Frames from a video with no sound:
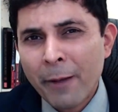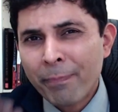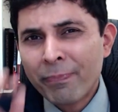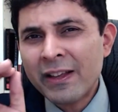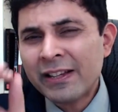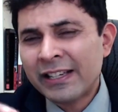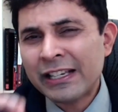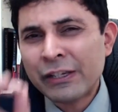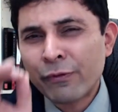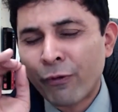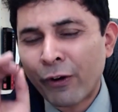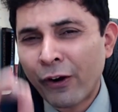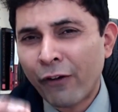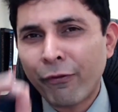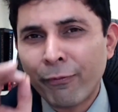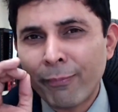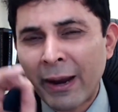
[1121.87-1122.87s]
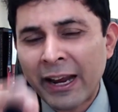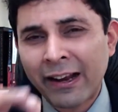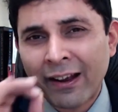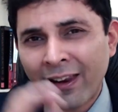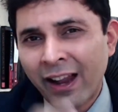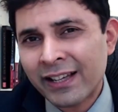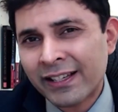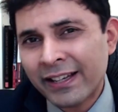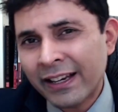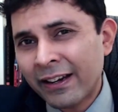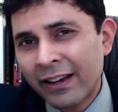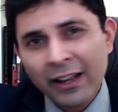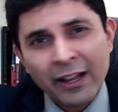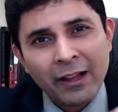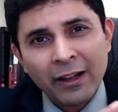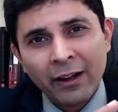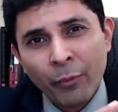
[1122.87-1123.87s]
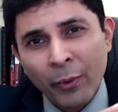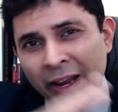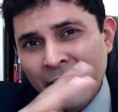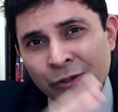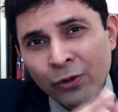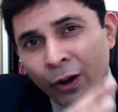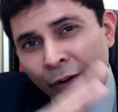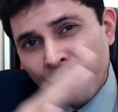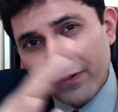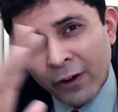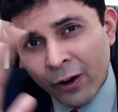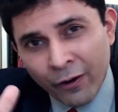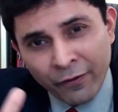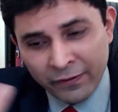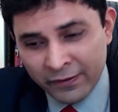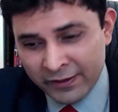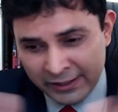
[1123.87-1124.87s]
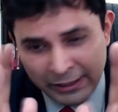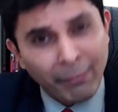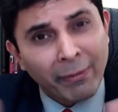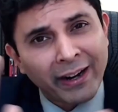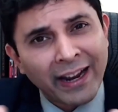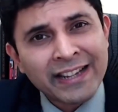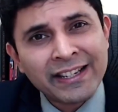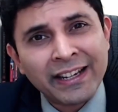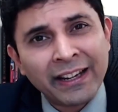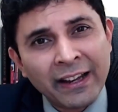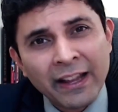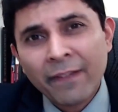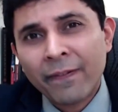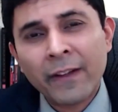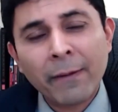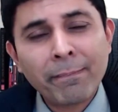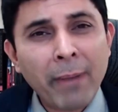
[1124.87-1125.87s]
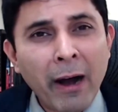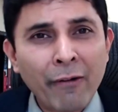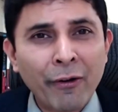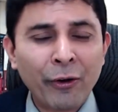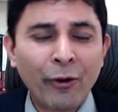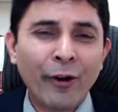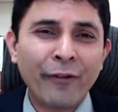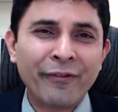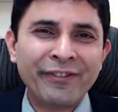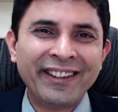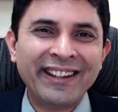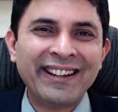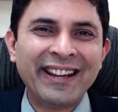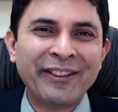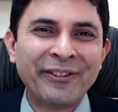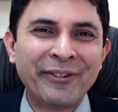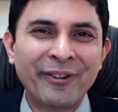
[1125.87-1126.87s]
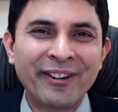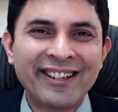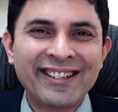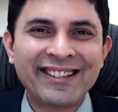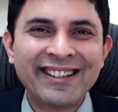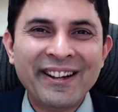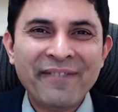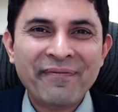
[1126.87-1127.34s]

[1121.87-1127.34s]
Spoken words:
This is one of my classic ways of summarizing the power of Think and Grow Rich.